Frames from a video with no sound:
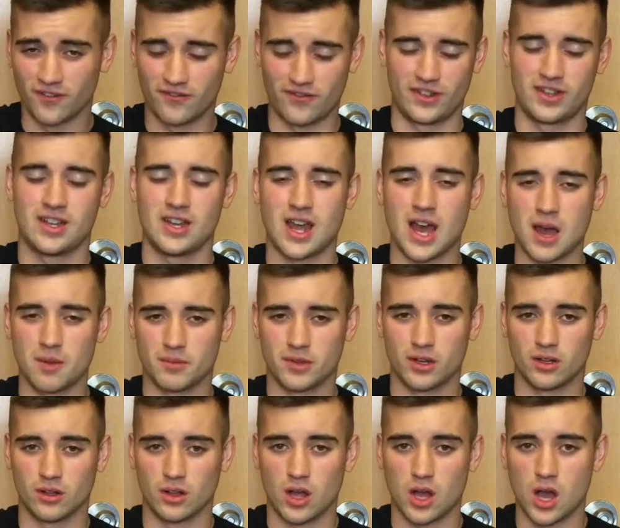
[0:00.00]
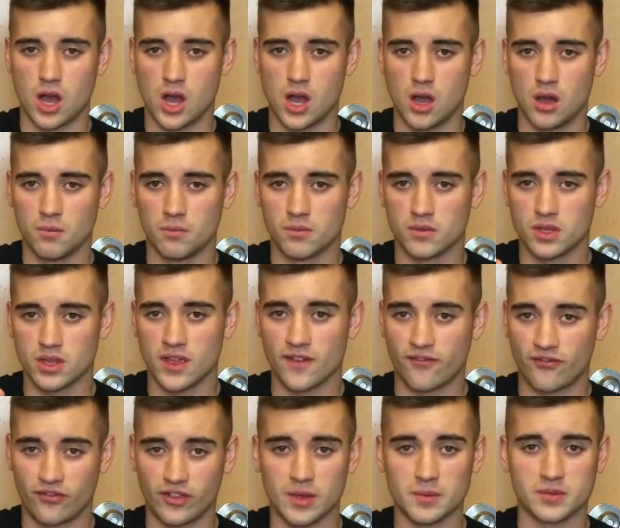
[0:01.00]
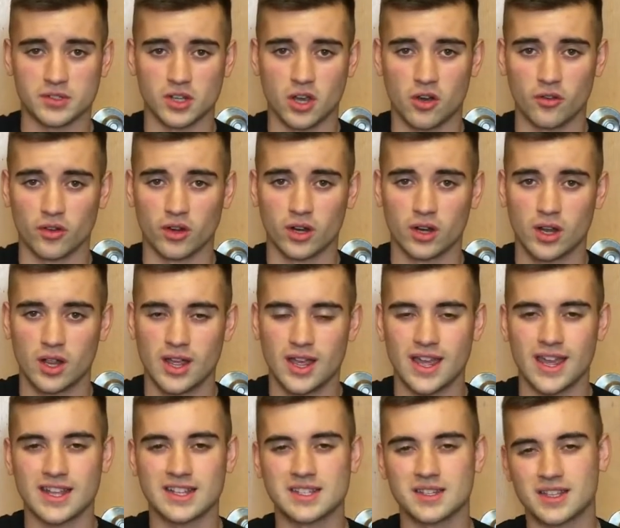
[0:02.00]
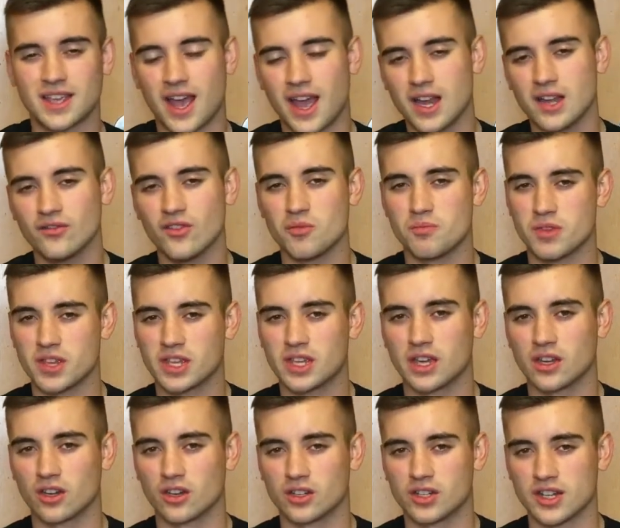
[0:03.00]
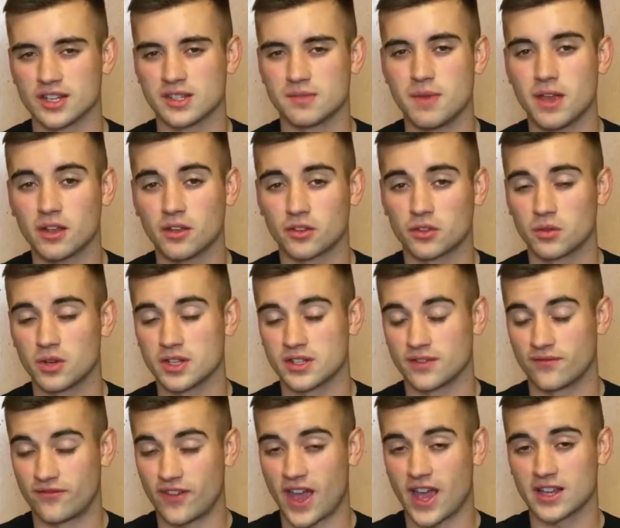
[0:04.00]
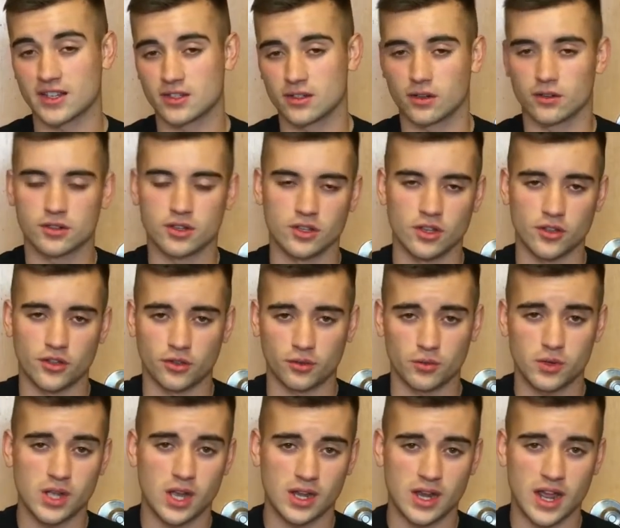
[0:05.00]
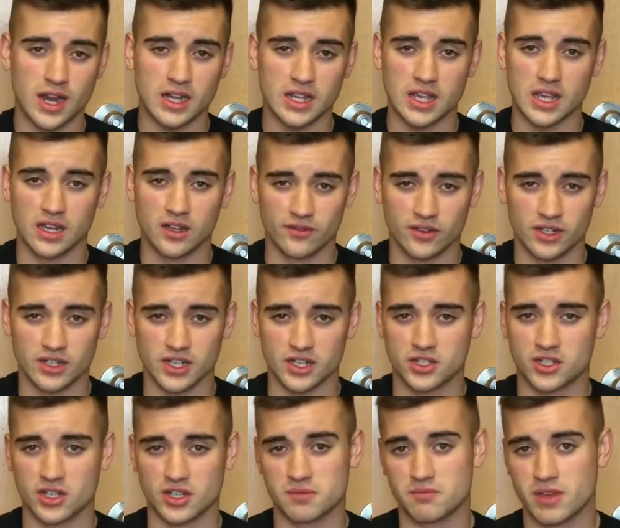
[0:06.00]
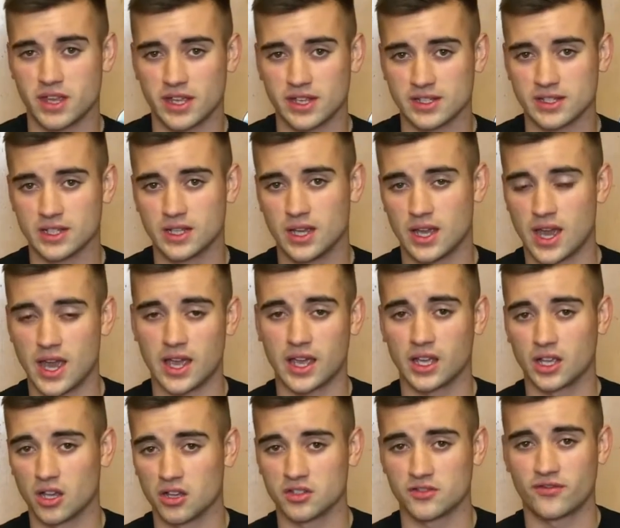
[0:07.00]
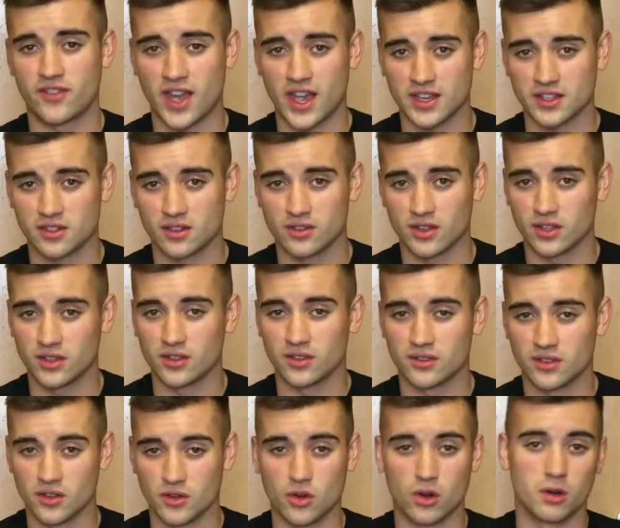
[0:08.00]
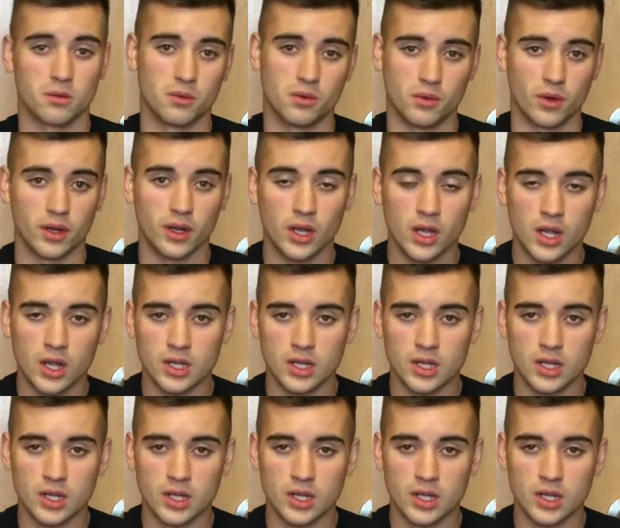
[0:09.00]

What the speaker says: Phenomenal. It flips over. It's a kind of a beginner disc. The Mako 3 is a faster. So the 3 on any end of a disc just means, hey, it goes faster than the normal one.